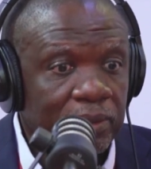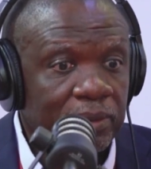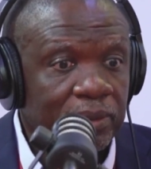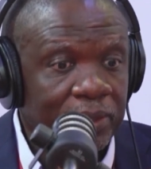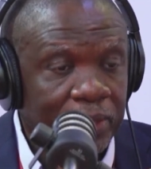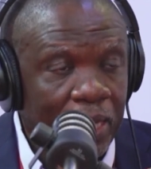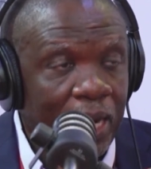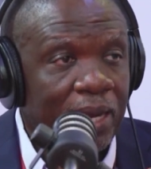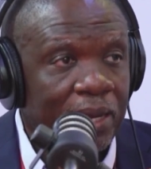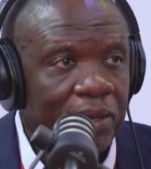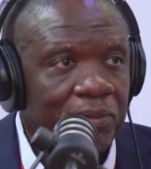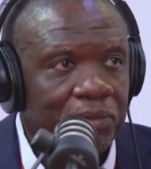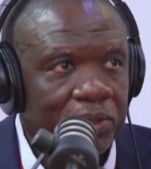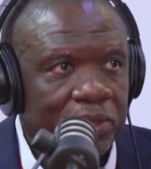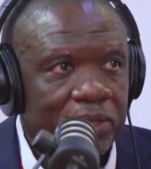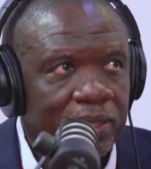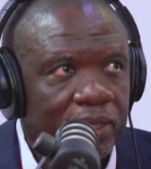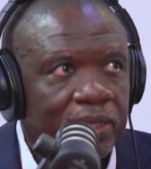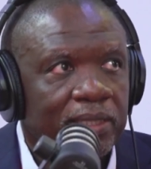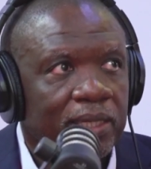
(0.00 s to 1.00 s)
drive
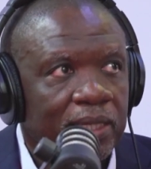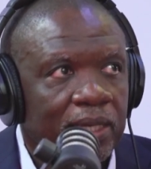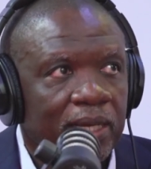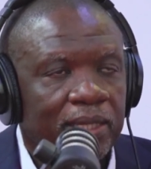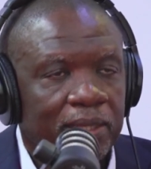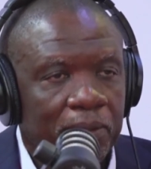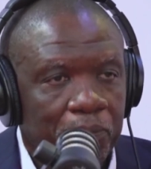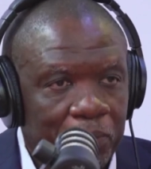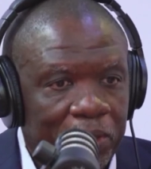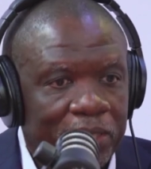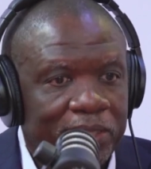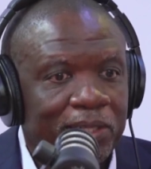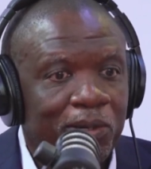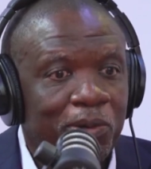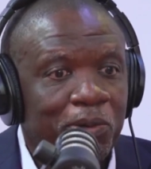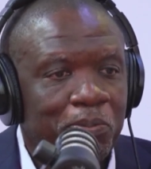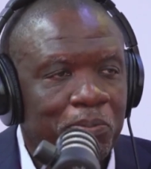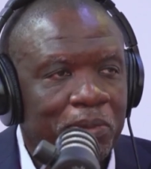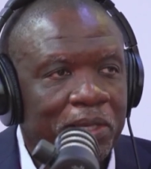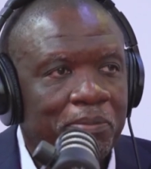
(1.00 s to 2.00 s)
is sitting, and the pressure
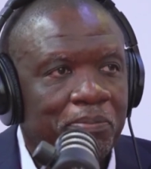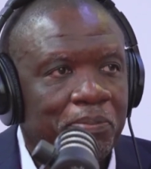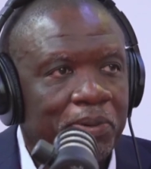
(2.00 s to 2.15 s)
on me